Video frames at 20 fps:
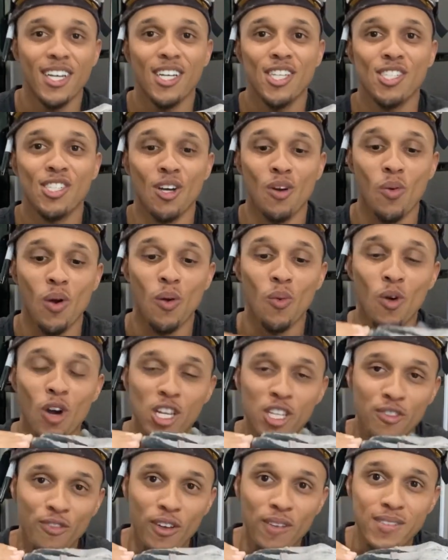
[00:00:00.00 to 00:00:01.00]
So what
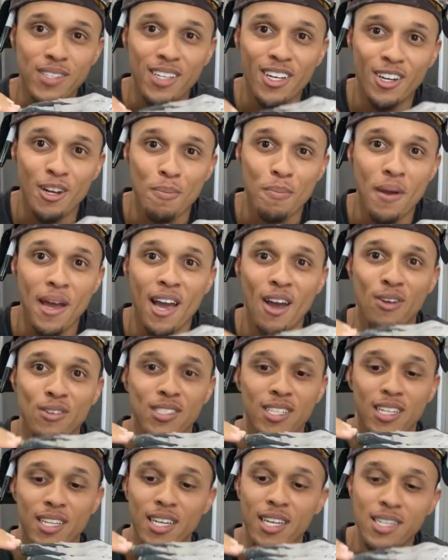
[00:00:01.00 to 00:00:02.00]
was 1,500
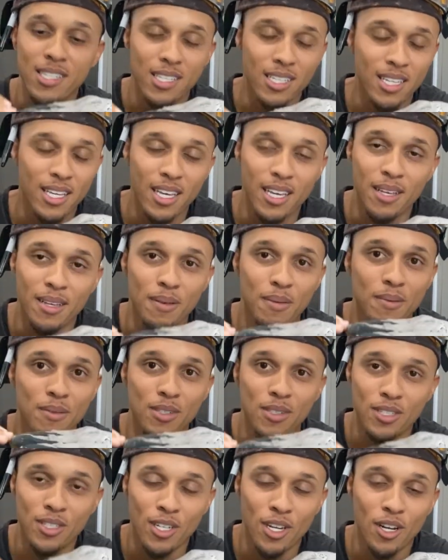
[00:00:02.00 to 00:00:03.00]
pounds can easily,
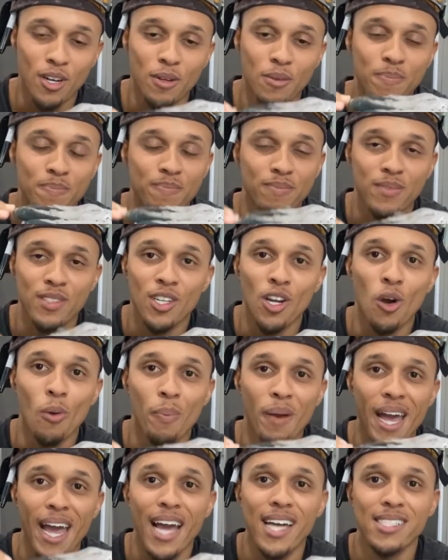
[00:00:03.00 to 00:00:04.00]
you know, go
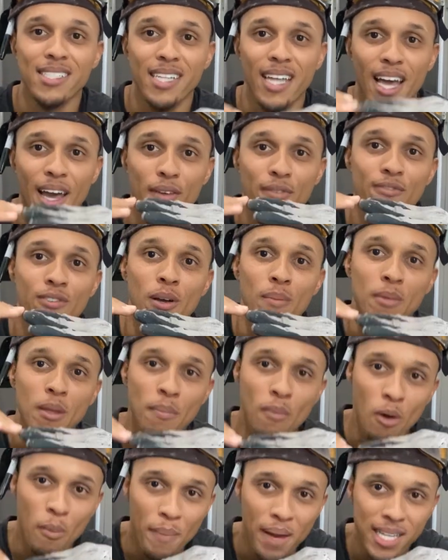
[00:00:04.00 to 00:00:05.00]
past that from the
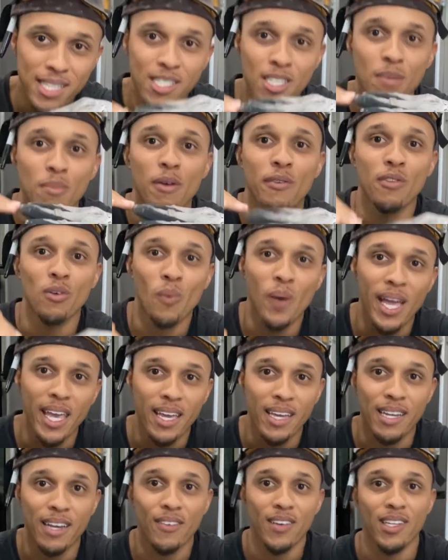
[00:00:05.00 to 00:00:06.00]
momentum of the weight
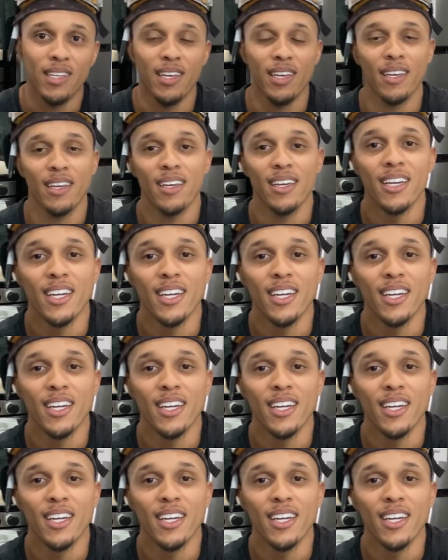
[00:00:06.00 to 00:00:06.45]
and everything.